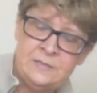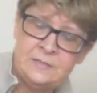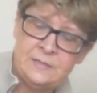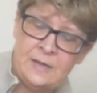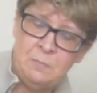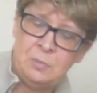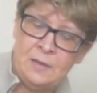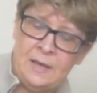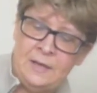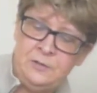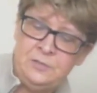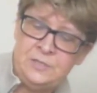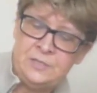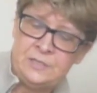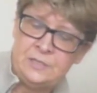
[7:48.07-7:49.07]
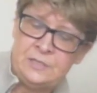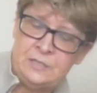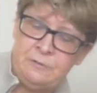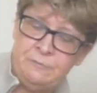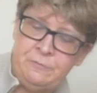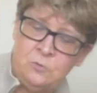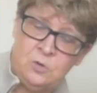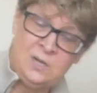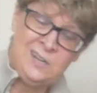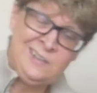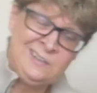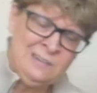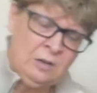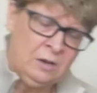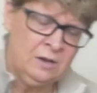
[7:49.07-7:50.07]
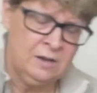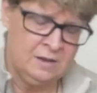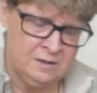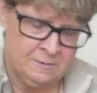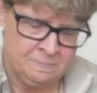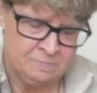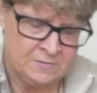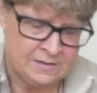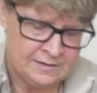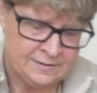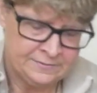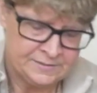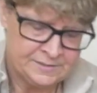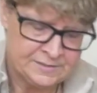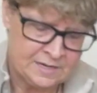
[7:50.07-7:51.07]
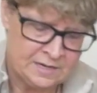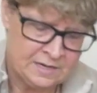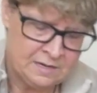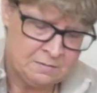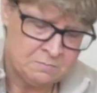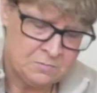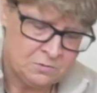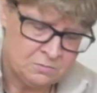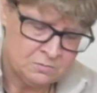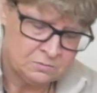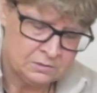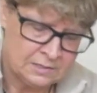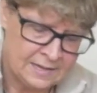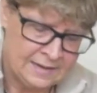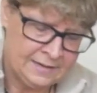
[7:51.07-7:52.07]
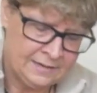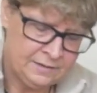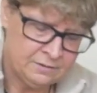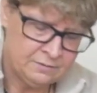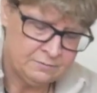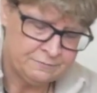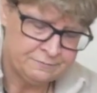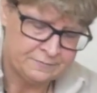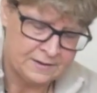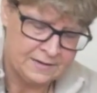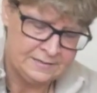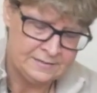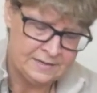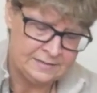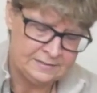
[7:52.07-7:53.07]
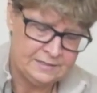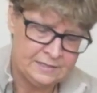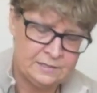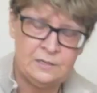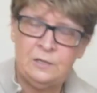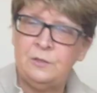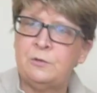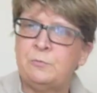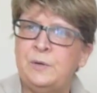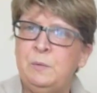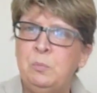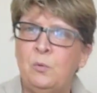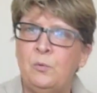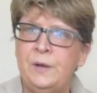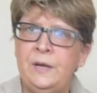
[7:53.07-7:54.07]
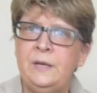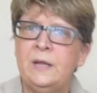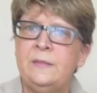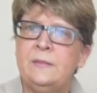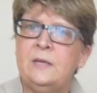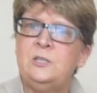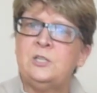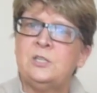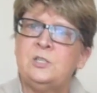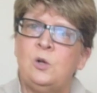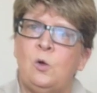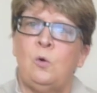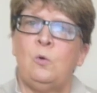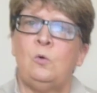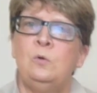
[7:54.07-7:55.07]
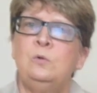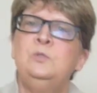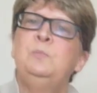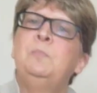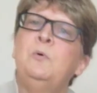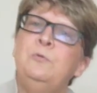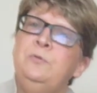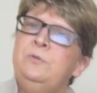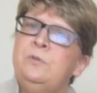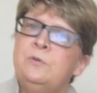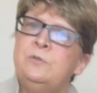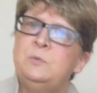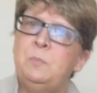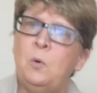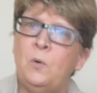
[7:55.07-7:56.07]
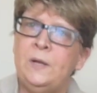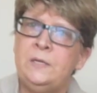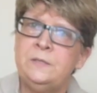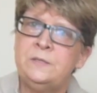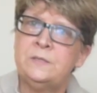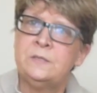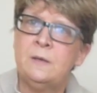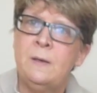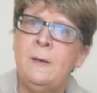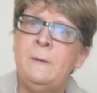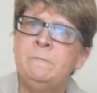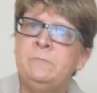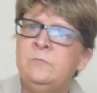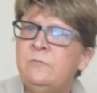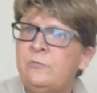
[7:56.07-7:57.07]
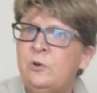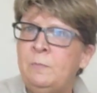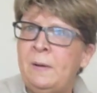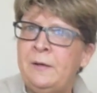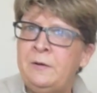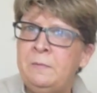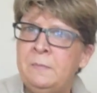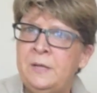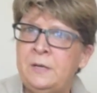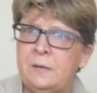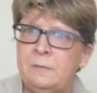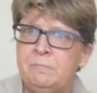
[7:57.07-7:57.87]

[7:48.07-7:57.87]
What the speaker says: that bladder 64, and on the same leg, find that kidney 3 point, and then just hold both of those points for about a minute.